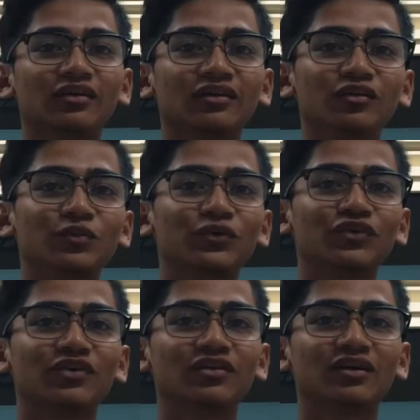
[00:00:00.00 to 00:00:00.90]
the new
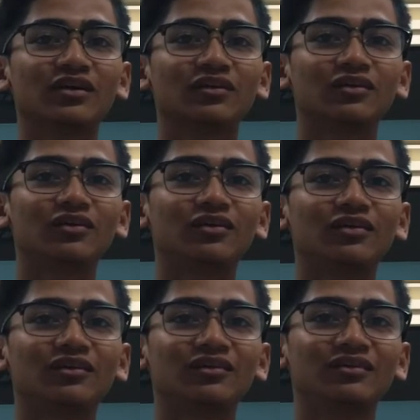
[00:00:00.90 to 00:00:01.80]
process are
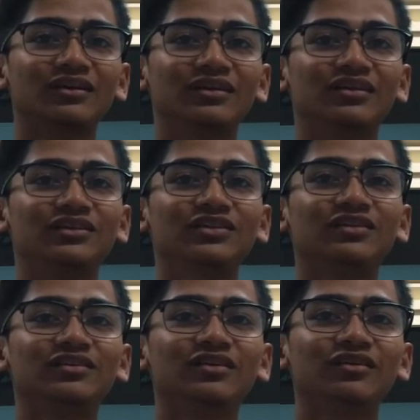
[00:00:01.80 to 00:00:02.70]
called the
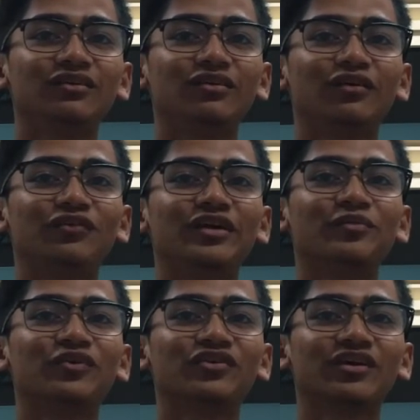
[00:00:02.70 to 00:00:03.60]
children of that
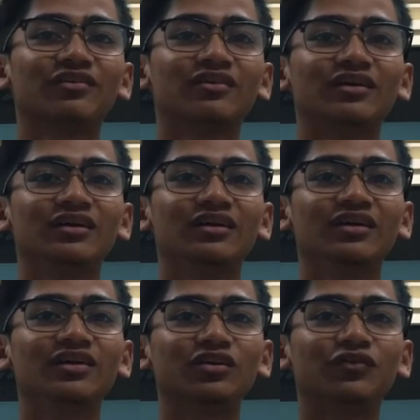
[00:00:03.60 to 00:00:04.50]
process.
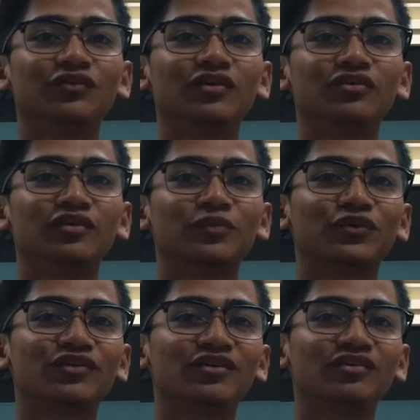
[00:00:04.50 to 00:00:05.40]
Each of these new
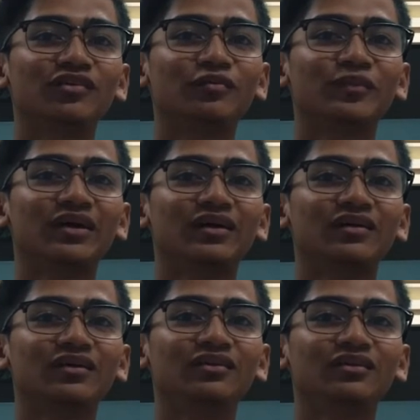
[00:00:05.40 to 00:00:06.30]
processes may
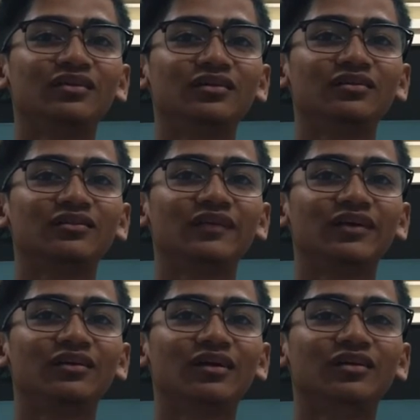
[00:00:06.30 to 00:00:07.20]
in turn
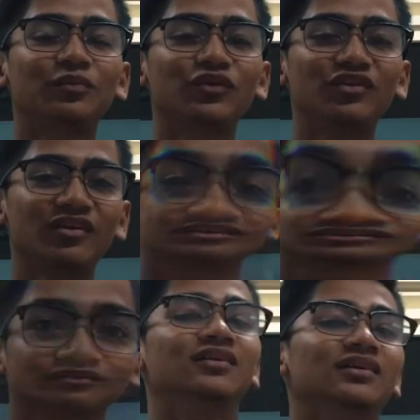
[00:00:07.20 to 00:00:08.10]
create other processes.
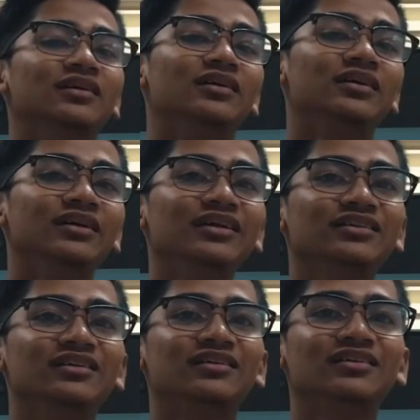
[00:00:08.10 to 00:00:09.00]
In
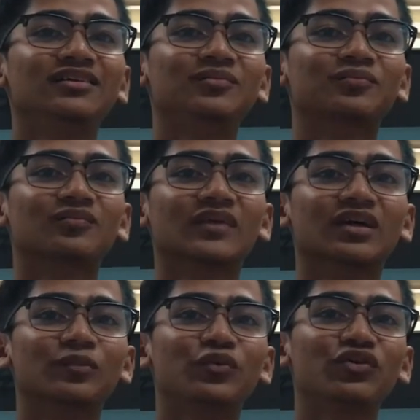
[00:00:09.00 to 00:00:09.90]
general,
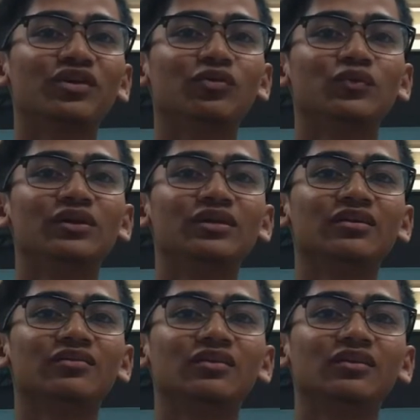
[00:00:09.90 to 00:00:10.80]
a process will
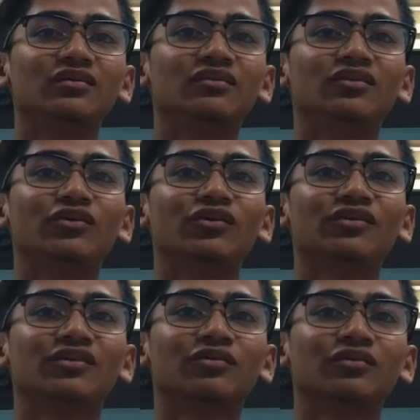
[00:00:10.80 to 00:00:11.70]
need certain
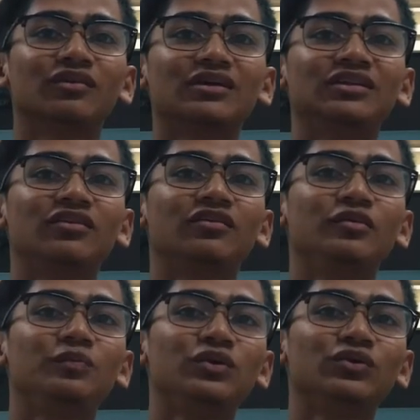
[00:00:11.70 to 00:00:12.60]
resources such as
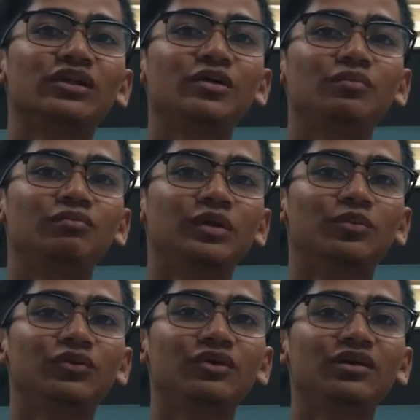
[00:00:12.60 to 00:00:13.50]
CPU time,
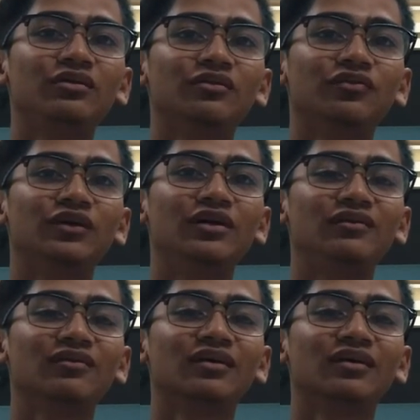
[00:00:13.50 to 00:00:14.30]
memory, files,